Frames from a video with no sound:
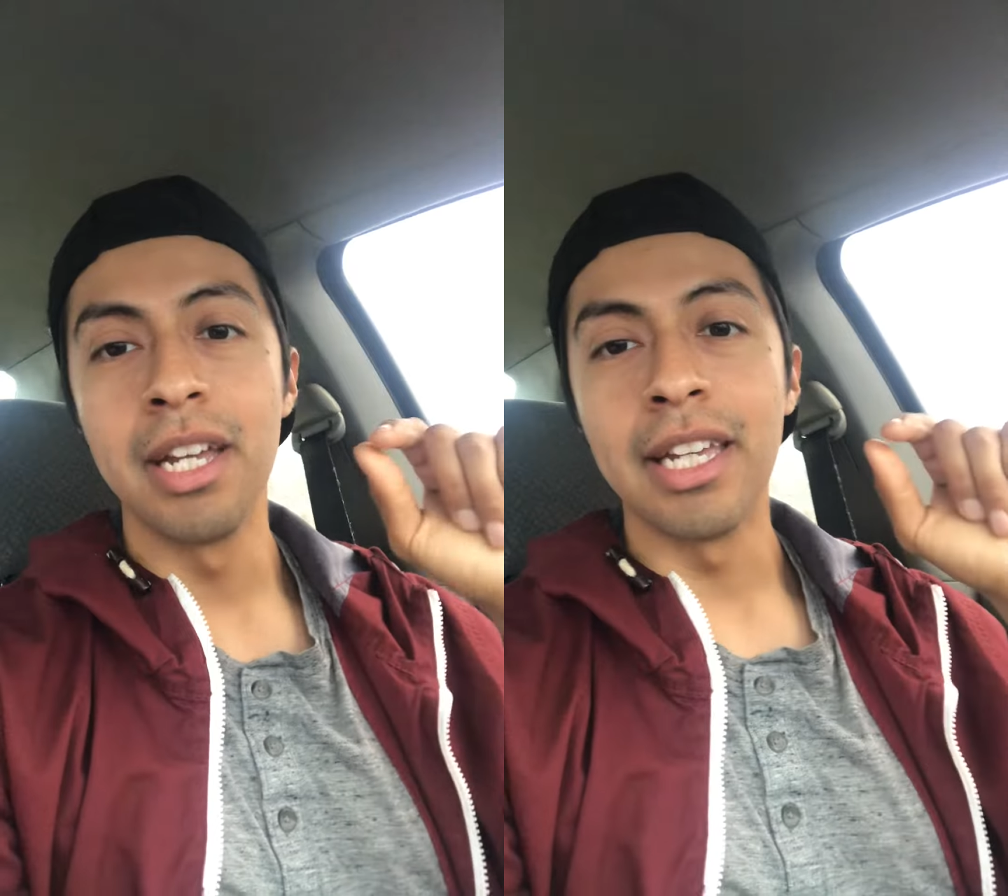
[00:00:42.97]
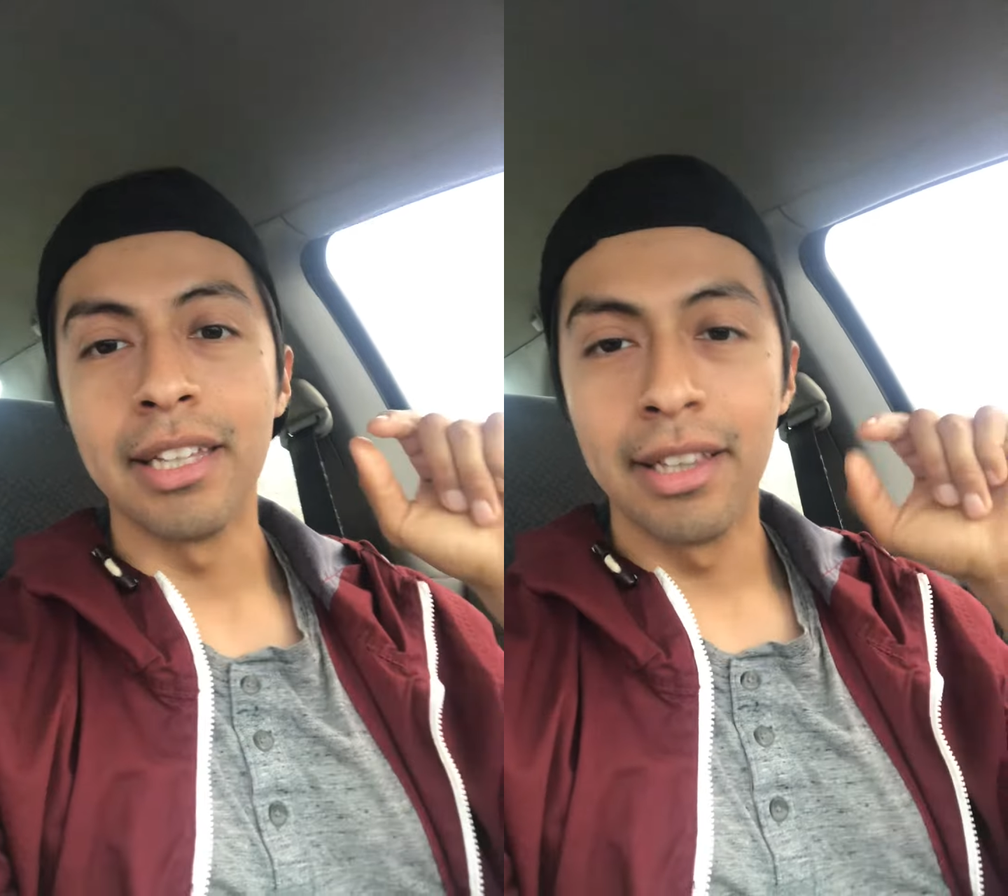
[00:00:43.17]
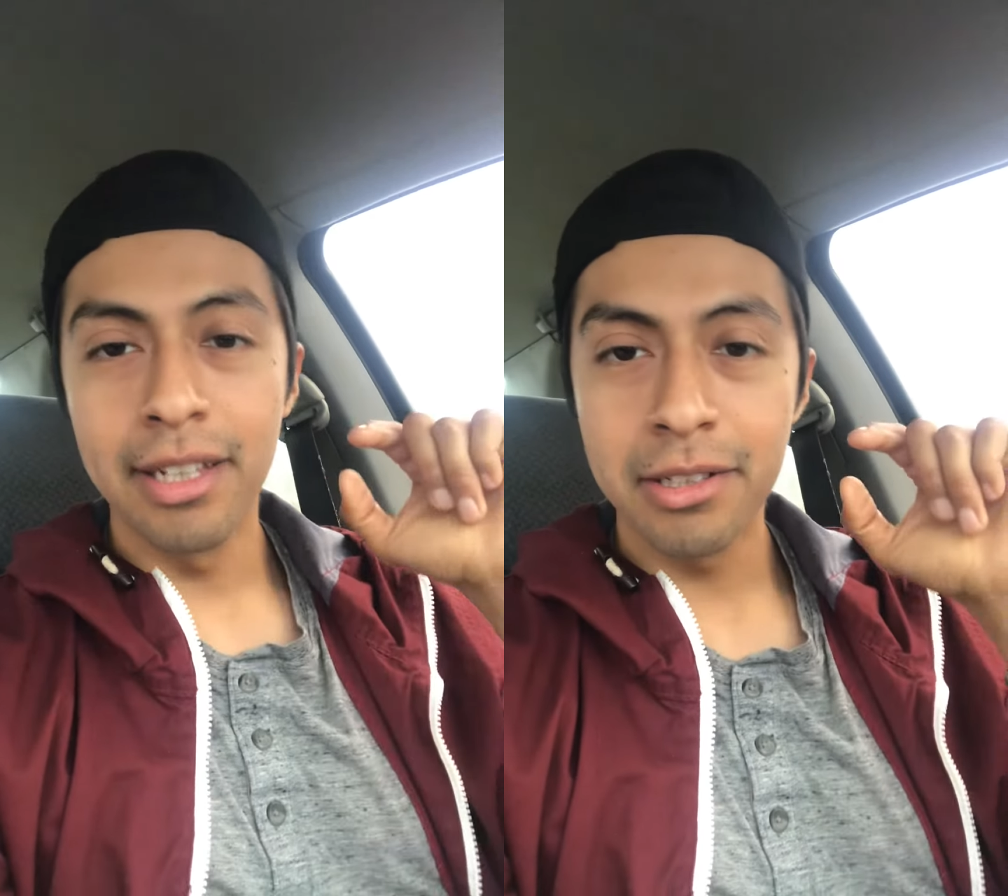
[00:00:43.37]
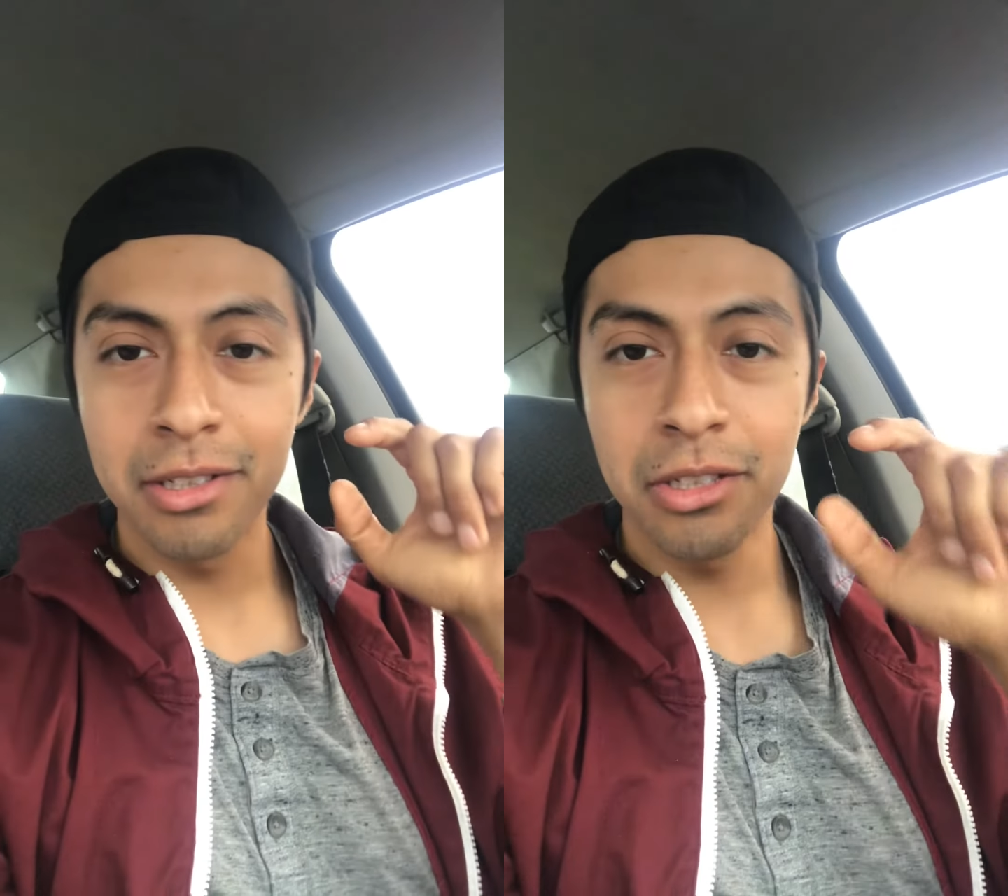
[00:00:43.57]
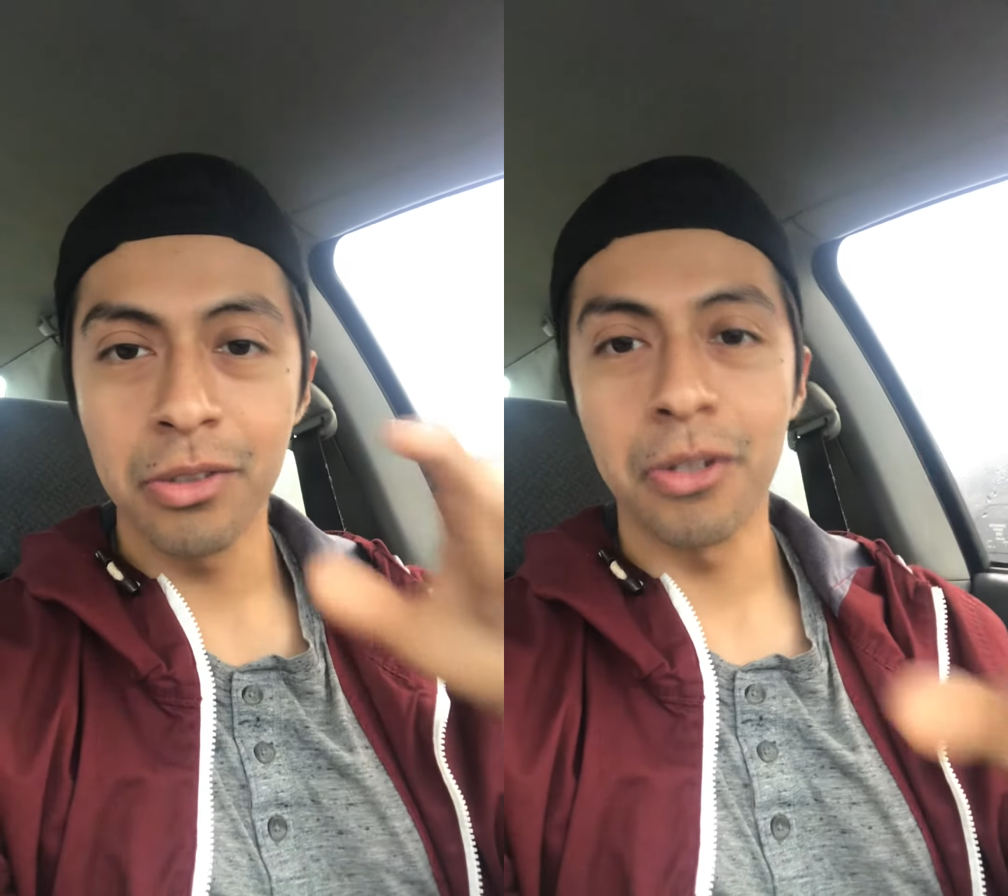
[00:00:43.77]
He
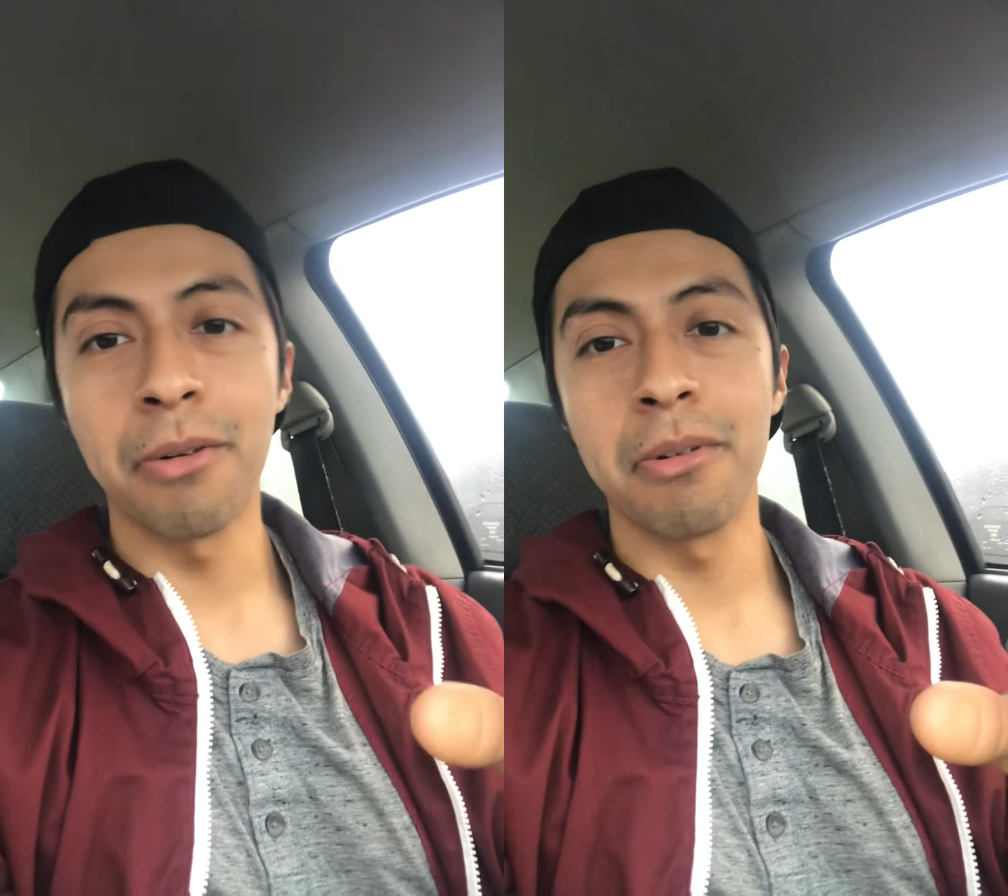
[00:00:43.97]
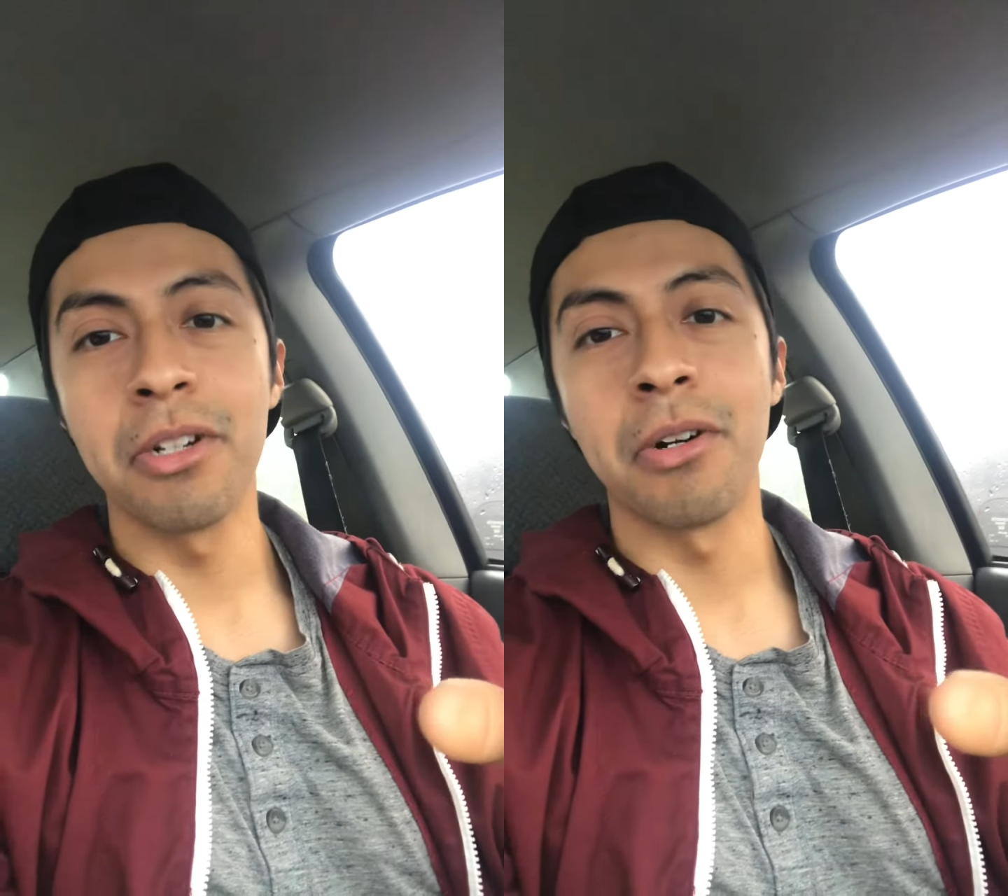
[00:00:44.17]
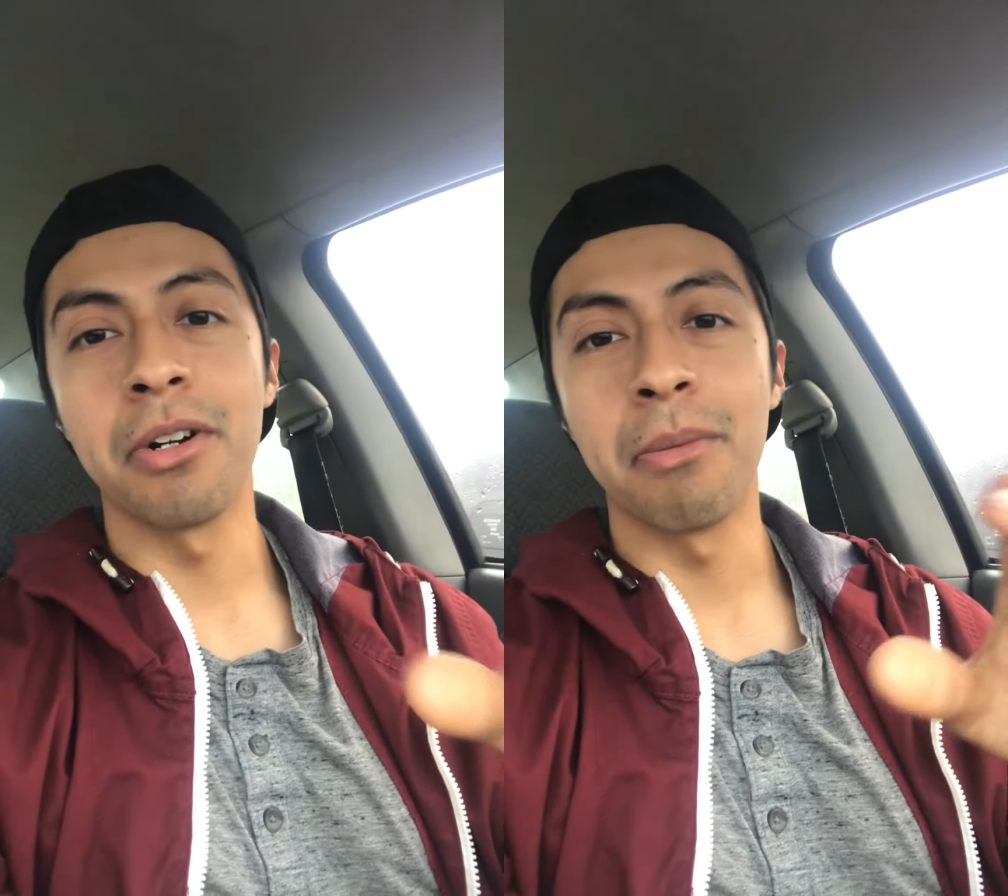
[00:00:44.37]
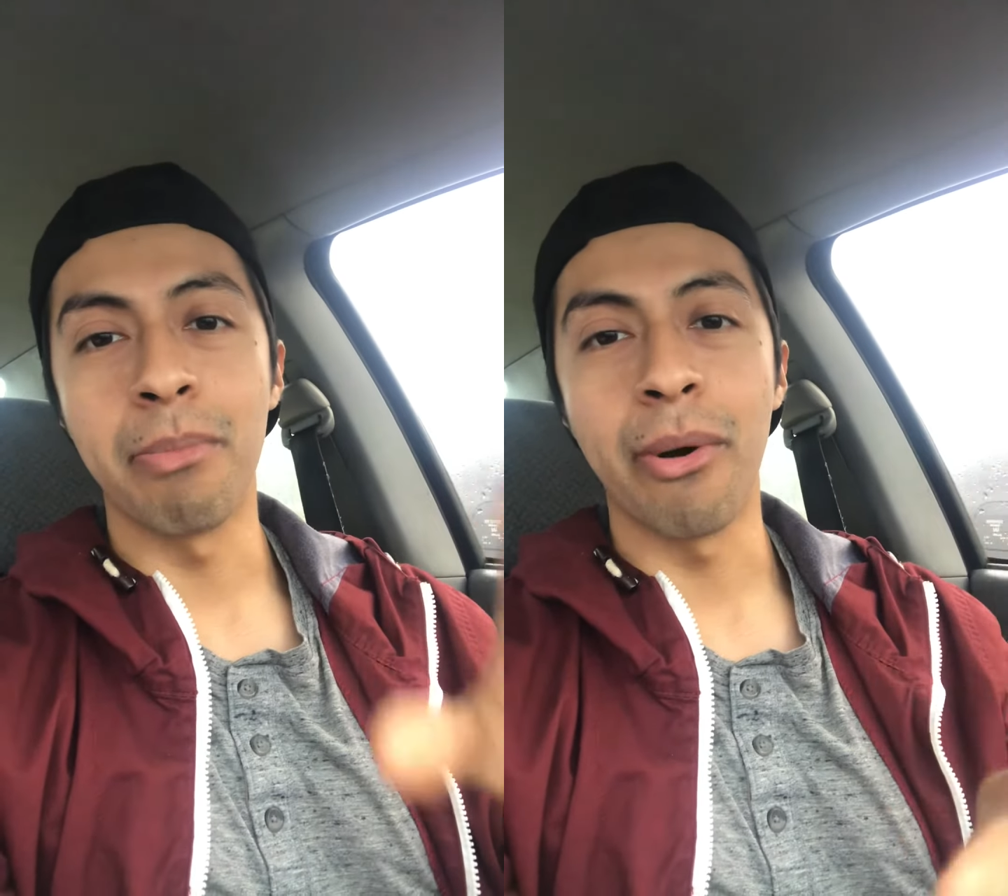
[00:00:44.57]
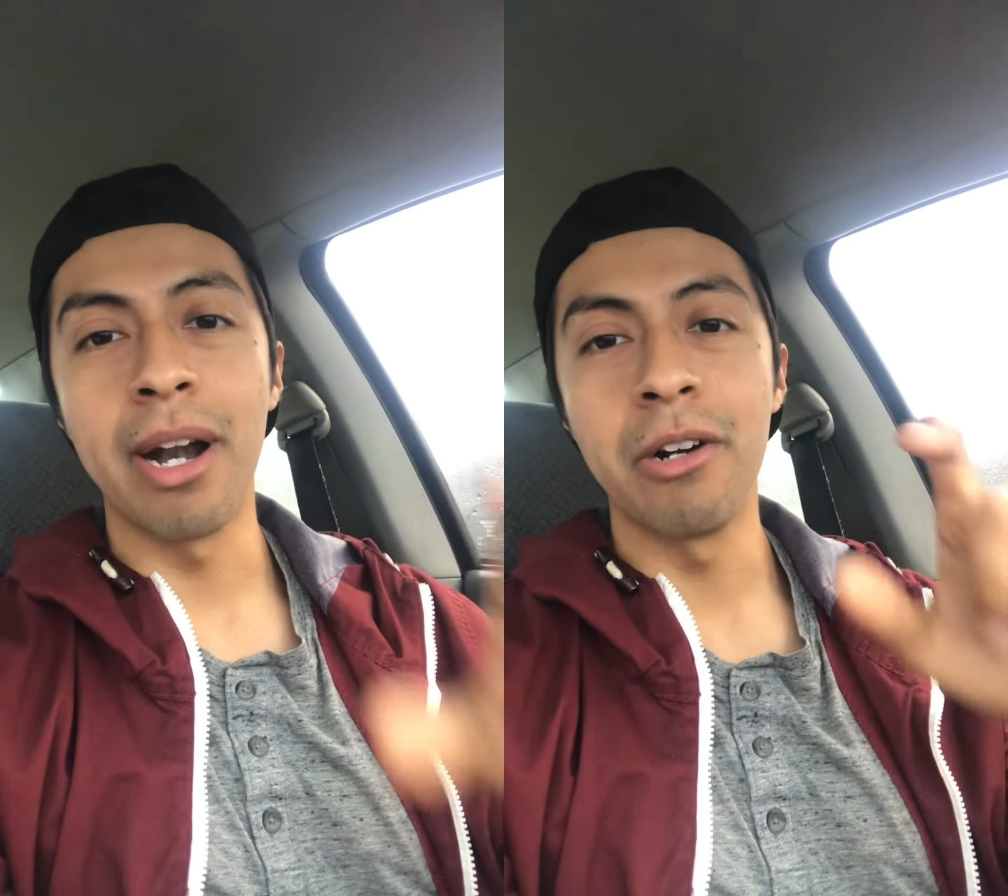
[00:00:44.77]
listens to your, your, your
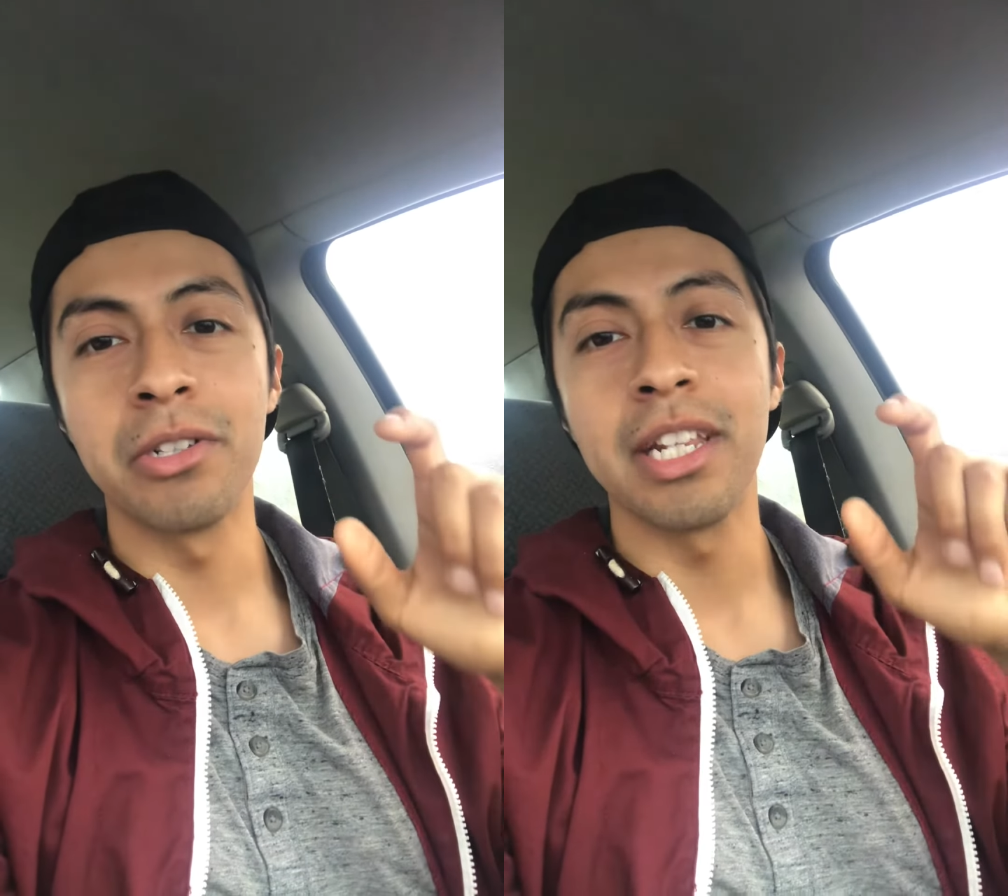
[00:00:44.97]
prayers.